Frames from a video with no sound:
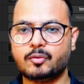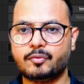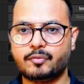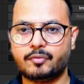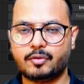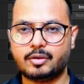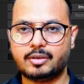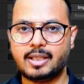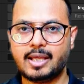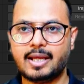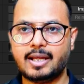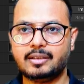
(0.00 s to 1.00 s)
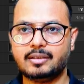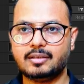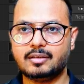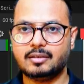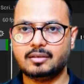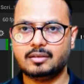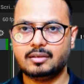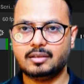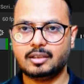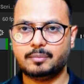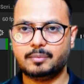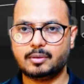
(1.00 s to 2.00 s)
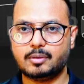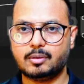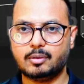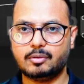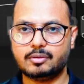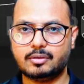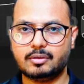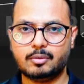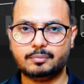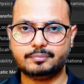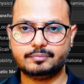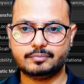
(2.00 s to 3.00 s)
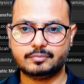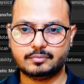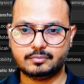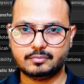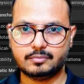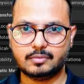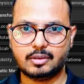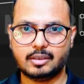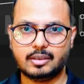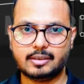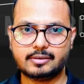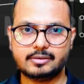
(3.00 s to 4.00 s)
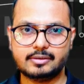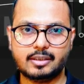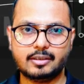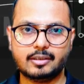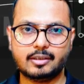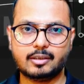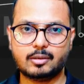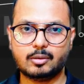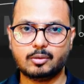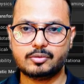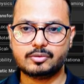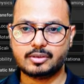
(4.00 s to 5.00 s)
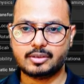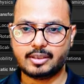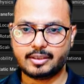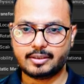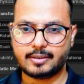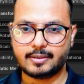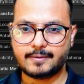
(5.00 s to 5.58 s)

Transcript: for that, let me close. Oh, I accidentally closed the Niagara.